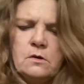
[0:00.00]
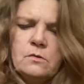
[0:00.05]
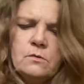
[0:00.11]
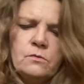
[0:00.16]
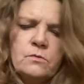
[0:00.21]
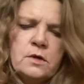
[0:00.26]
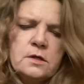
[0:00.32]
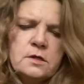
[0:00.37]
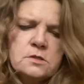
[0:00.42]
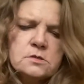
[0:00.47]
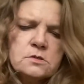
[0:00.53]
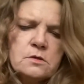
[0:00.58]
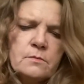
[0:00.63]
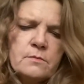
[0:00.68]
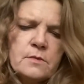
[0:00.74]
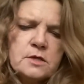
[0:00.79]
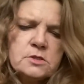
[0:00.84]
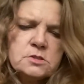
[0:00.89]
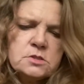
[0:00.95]
What is our
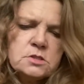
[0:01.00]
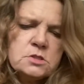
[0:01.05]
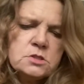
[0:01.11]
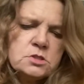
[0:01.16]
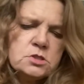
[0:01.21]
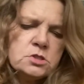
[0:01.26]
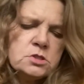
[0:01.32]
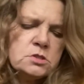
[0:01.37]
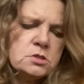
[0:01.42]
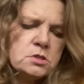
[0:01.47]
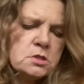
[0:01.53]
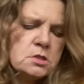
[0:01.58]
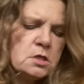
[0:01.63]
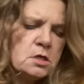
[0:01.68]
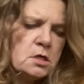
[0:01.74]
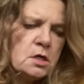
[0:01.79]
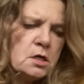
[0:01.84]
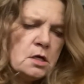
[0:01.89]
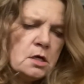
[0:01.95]
message?
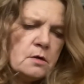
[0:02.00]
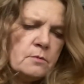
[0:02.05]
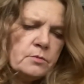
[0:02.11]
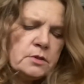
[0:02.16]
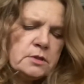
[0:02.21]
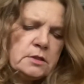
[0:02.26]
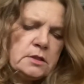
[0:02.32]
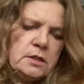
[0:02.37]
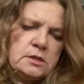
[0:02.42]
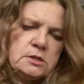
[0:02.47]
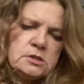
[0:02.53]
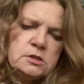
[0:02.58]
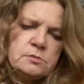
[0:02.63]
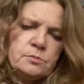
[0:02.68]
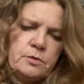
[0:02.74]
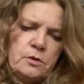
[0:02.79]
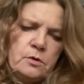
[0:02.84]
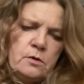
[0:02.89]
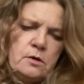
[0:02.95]
Please,
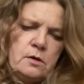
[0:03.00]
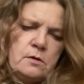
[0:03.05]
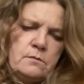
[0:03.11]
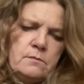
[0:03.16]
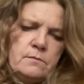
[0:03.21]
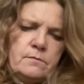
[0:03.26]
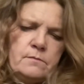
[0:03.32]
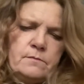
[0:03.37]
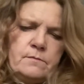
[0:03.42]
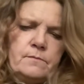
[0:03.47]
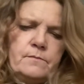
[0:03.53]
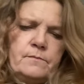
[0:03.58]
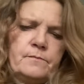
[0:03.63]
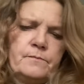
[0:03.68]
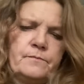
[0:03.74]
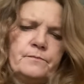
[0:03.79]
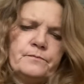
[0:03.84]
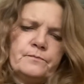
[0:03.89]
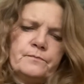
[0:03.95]
spirit.
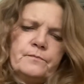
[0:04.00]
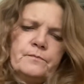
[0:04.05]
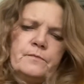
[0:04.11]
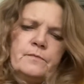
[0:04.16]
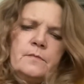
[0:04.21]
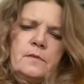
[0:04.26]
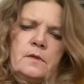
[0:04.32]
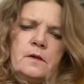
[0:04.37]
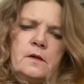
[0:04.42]
I